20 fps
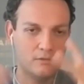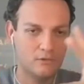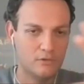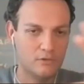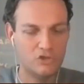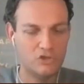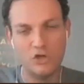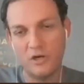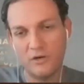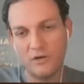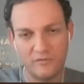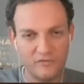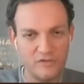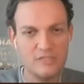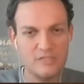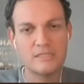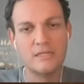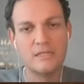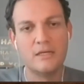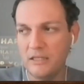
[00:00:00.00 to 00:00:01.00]

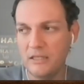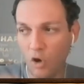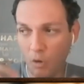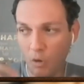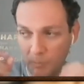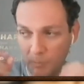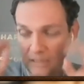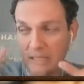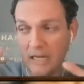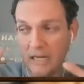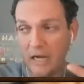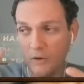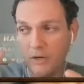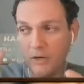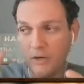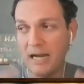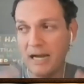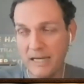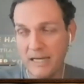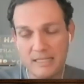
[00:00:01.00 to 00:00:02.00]
geographies, it opened our
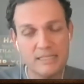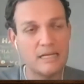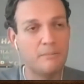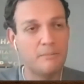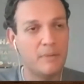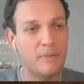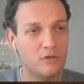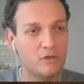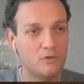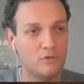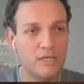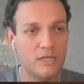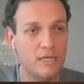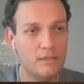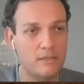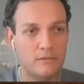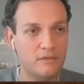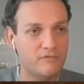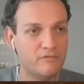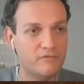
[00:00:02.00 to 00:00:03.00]
eyes about,
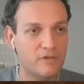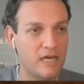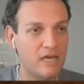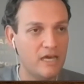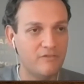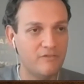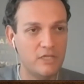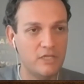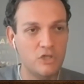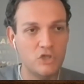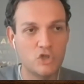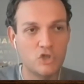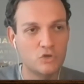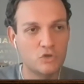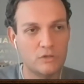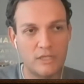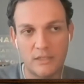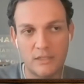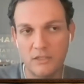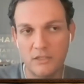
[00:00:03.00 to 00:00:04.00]
okay, if I have an issue
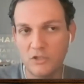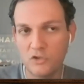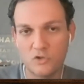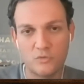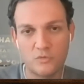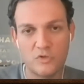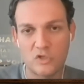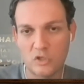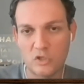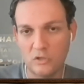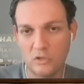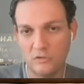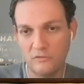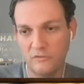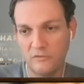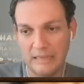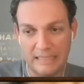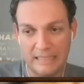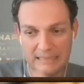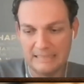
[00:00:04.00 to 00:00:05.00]
that I need to resolve
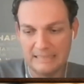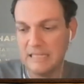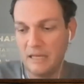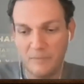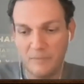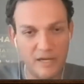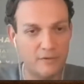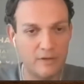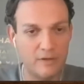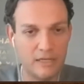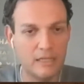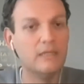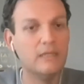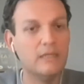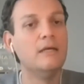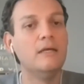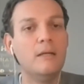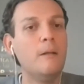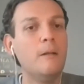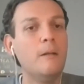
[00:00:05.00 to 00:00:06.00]
in Latin America,
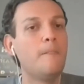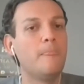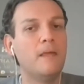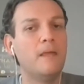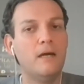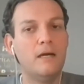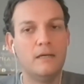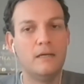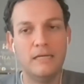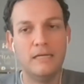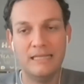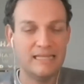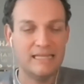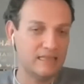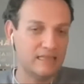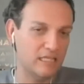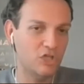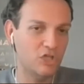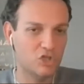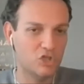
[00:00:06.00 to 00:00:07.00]
and
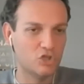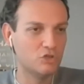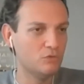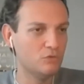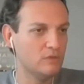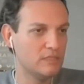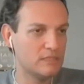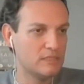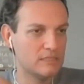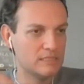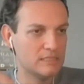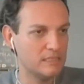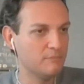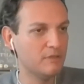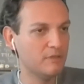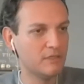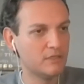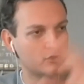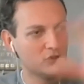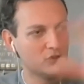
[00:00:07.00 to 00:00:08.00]
that issue is
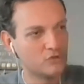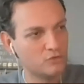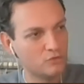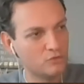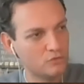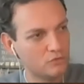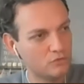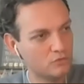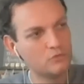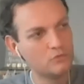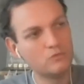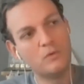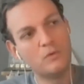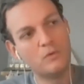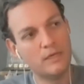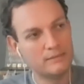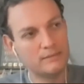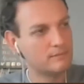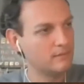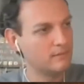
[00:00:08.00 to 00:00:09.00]
similar to
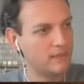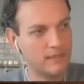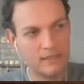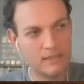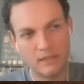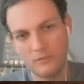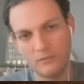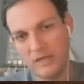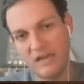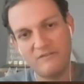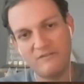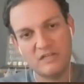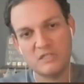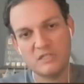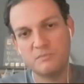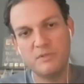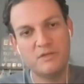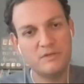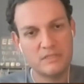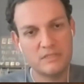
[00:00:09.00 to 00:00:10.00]
what we have
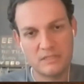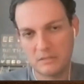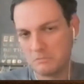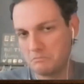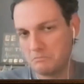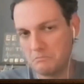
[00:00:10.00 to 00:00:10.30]
experienced